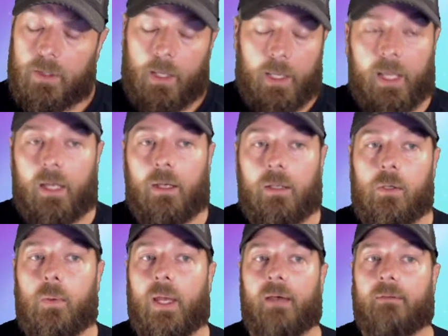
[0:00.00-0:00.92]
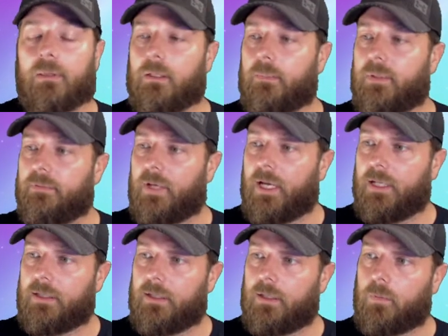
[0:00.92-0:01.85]
Now you have a little bit of
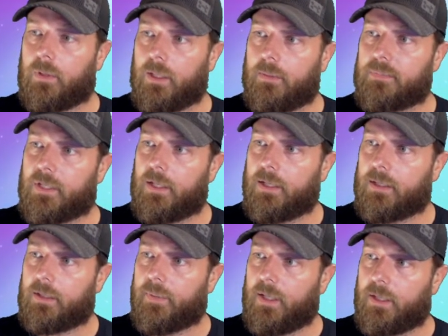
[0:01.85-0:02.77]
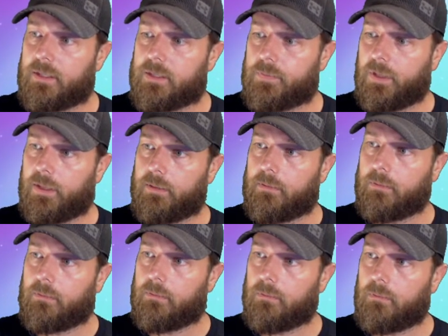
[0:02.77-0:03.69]
idea what I'm talking about. I spent
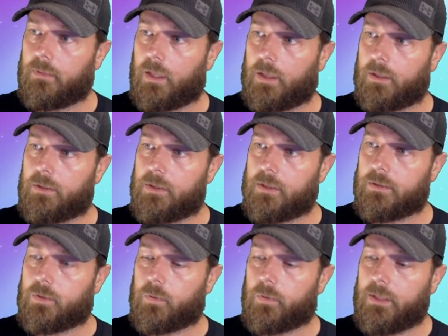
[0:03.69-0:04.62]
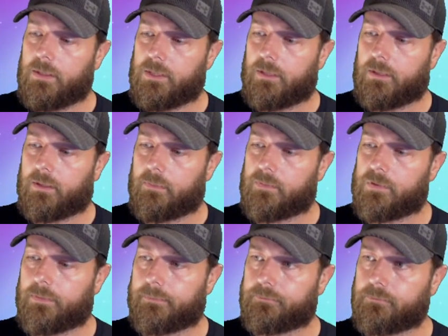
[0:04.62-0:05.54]
120
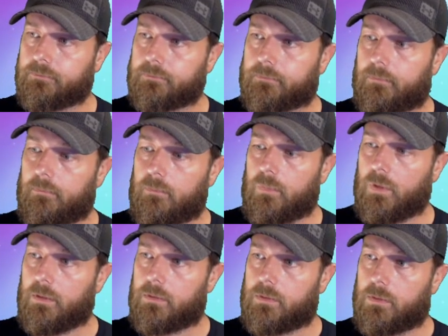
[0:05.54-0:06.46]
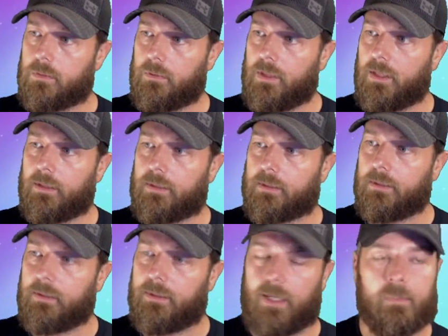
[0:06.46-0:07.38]
gems to get
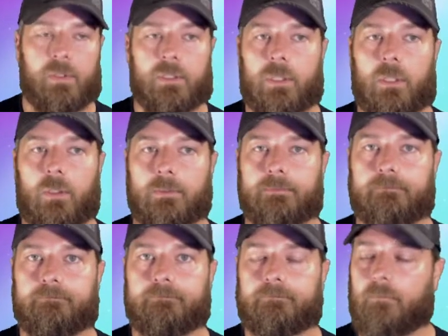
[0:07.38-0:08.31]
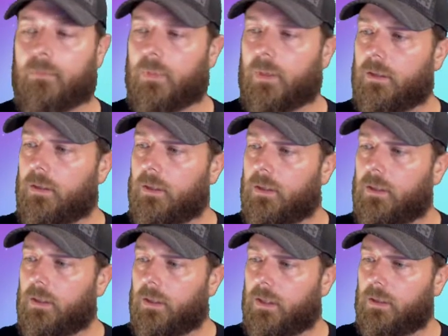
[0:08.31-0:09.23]
that much gold.
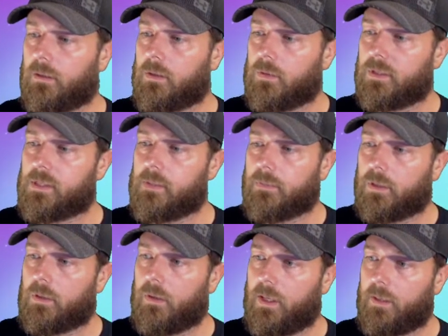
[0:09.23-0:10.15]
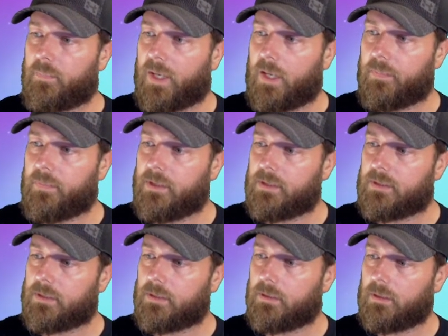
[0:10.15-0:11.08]
And of course, I'm going to go ahead and pop
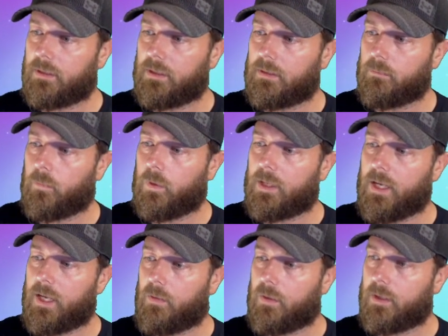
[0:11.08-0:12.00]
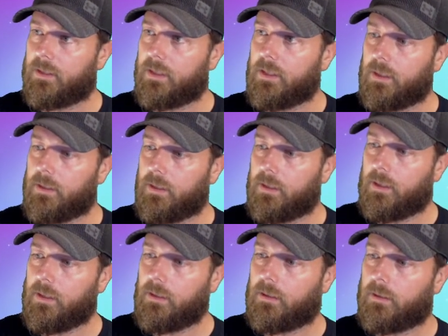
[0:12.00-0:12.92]
this 1 hour dinky
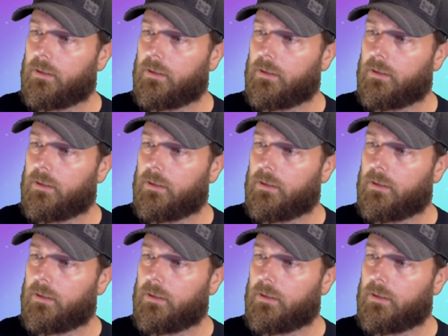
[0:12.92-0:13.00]
dinky